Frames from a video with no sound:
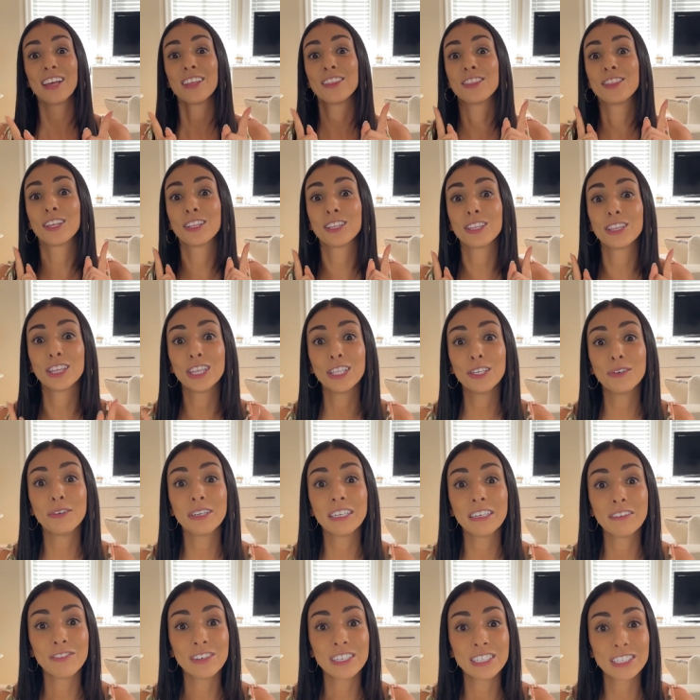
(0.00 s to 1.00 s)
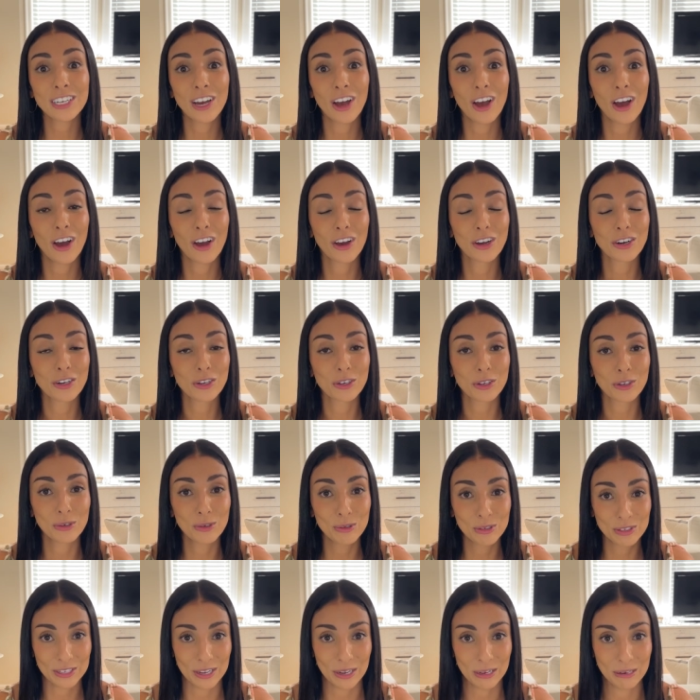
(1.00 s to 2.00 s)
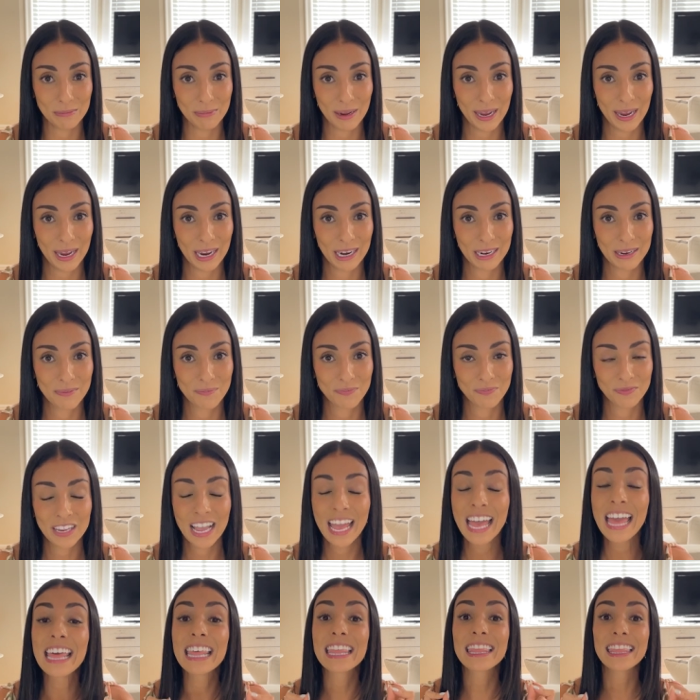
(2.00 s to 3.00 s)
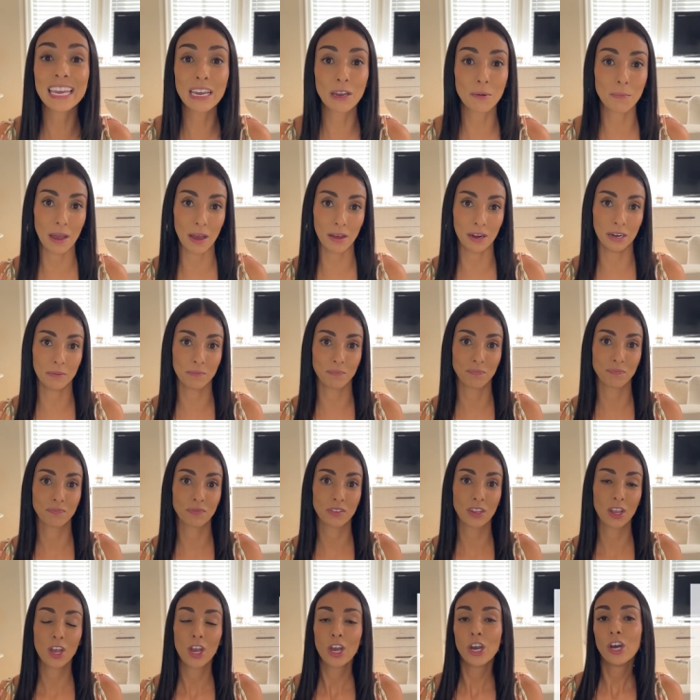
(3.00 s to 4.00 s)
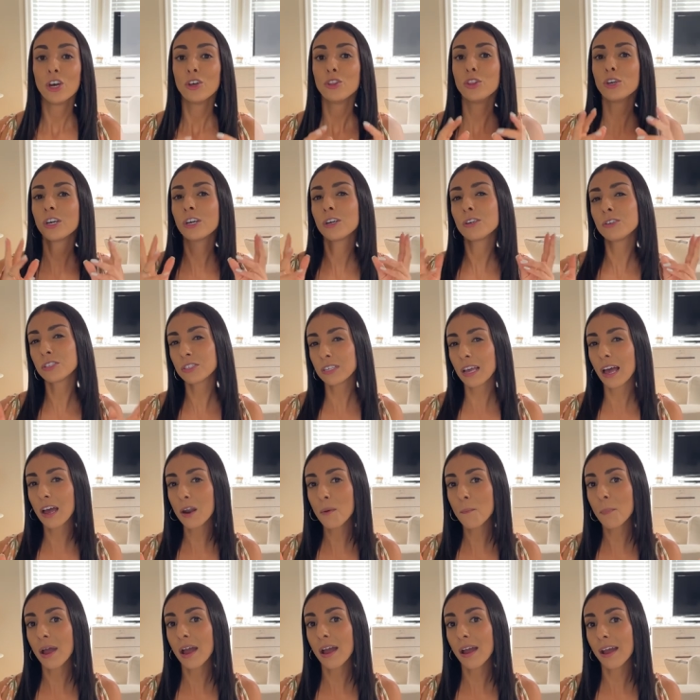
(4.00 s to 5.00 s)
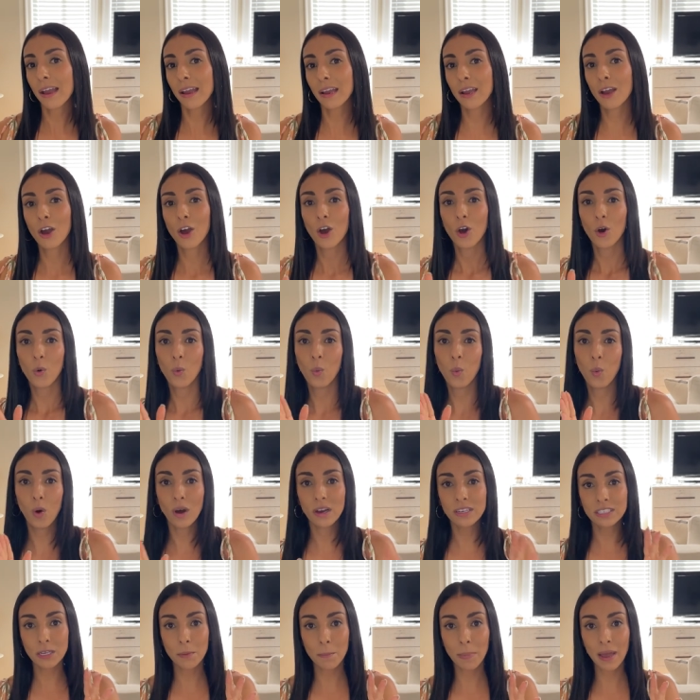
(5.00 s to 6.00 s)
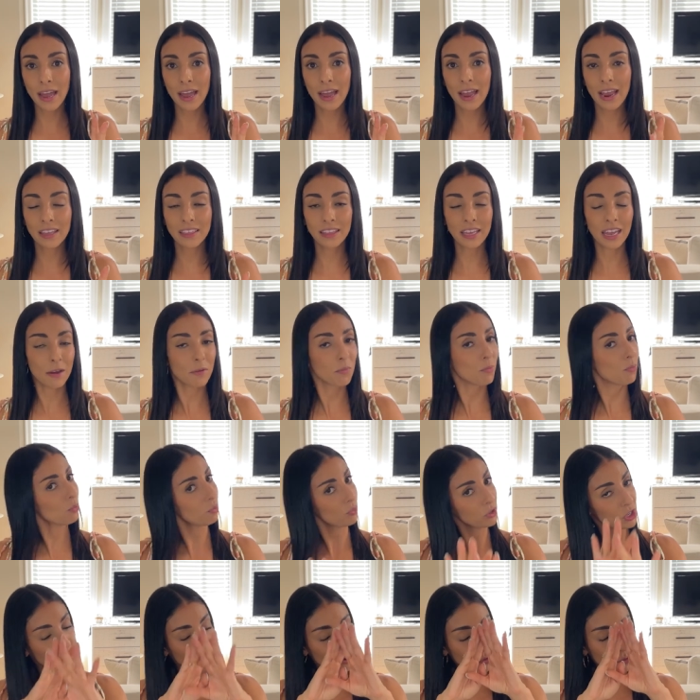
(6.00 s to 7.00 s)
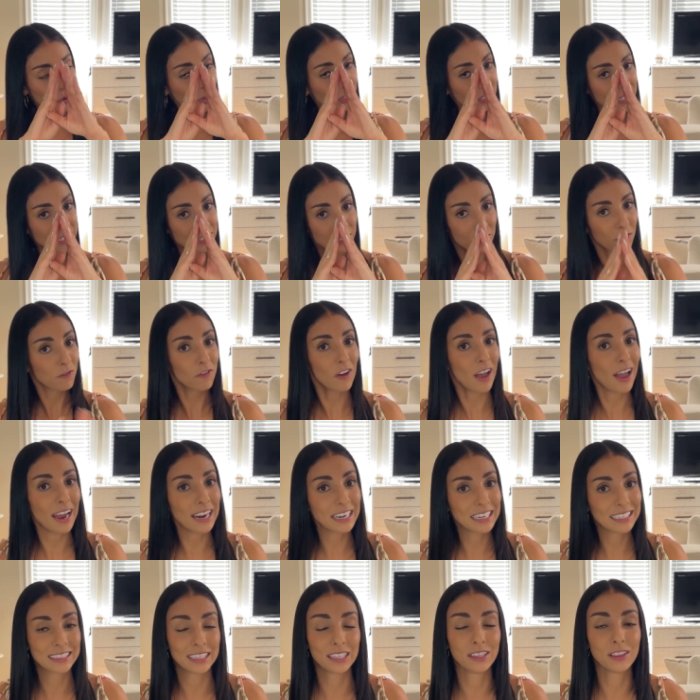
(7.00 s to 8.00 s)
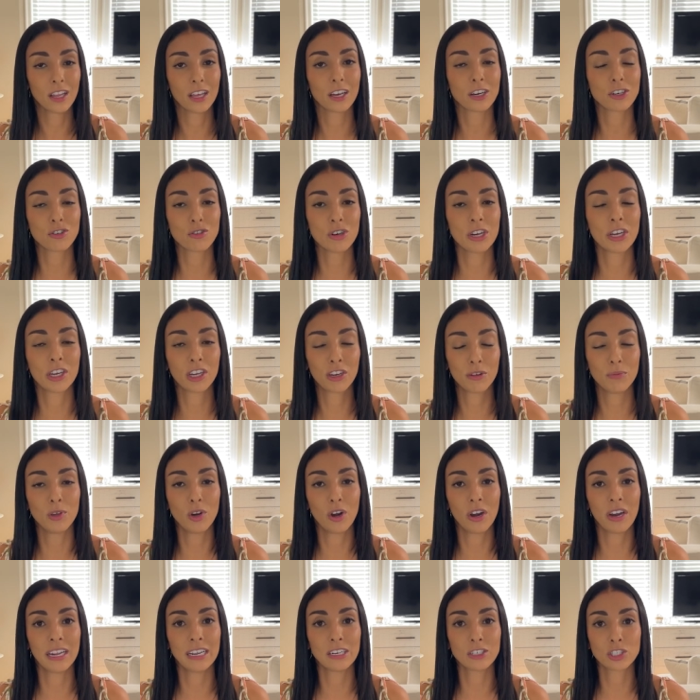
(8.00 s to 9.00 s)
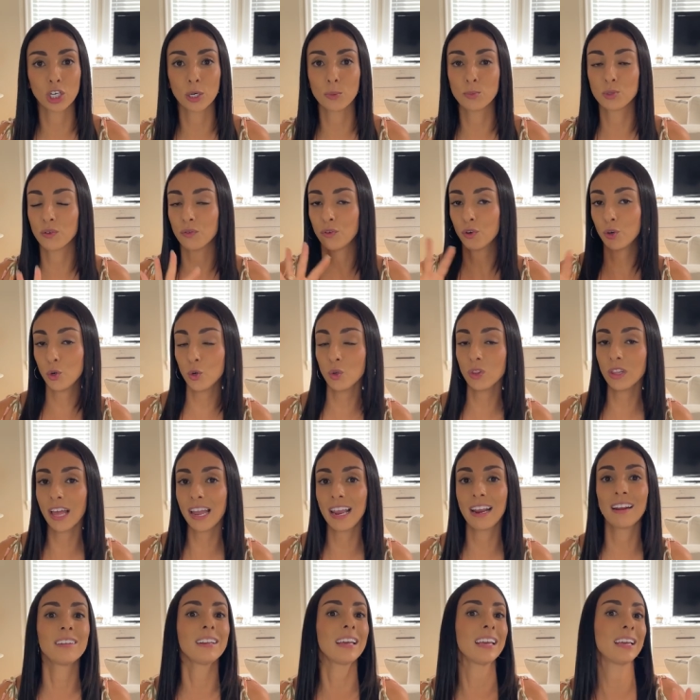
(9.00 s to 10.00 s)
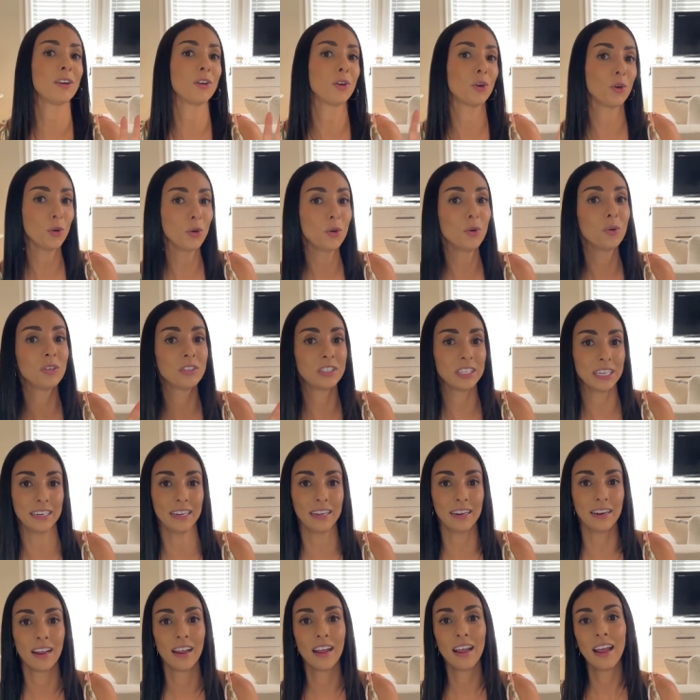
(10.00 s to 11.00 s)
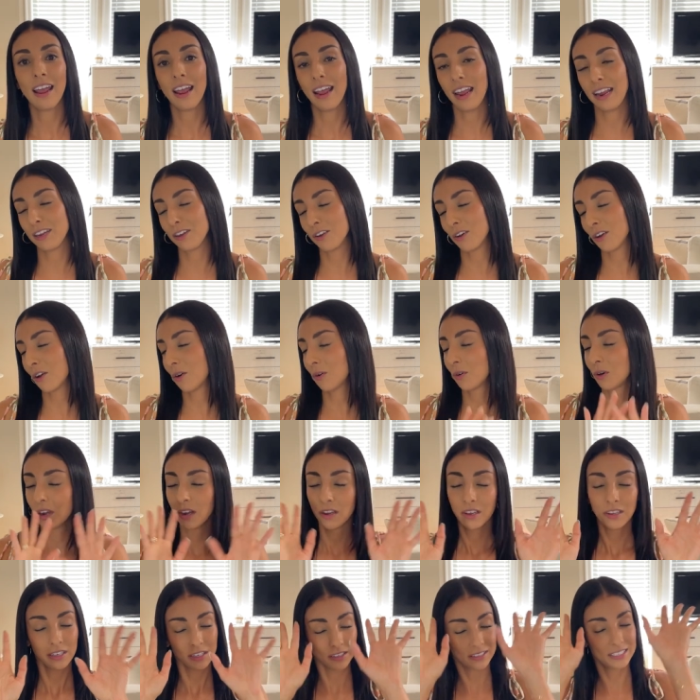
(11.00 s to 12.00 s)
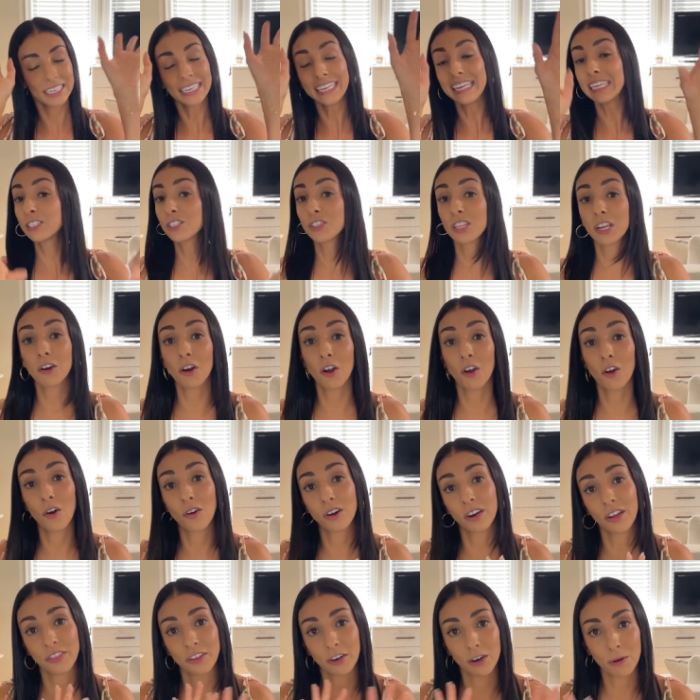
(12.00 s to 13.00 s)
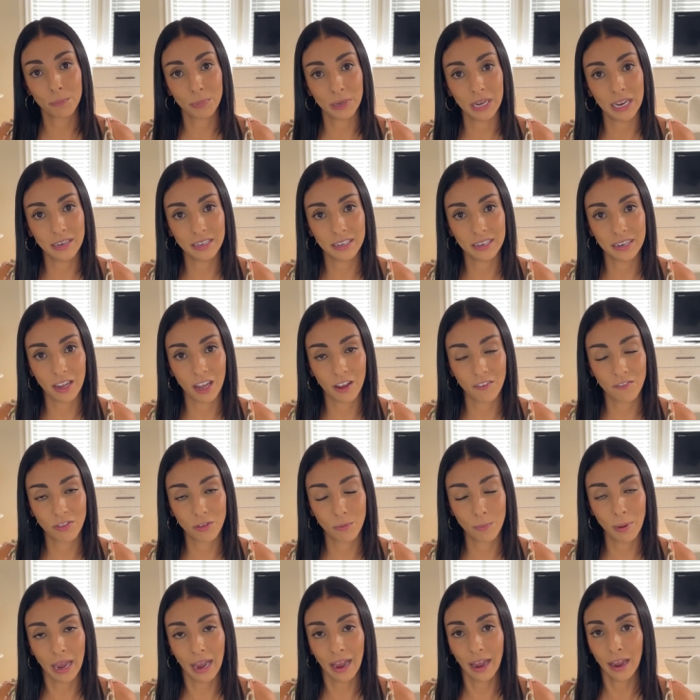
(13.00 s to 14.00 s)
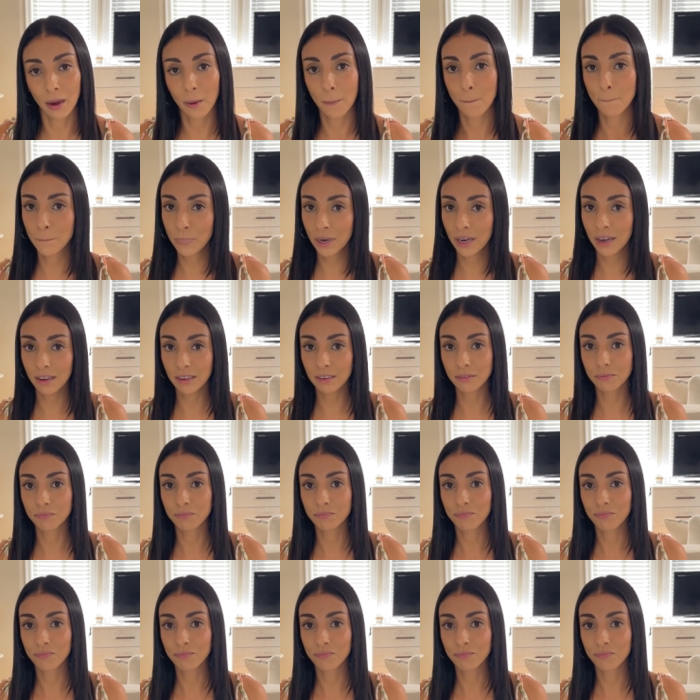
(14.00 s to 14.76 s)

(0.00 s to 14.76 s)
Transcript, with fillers: the Louis Vuitton Coussin bag. Think about it. The Coussin bag was a bag that, you know, really divided the luxury community in terms of who liked it and who didn't. And, you know, to each their own on their opinion of the bag. But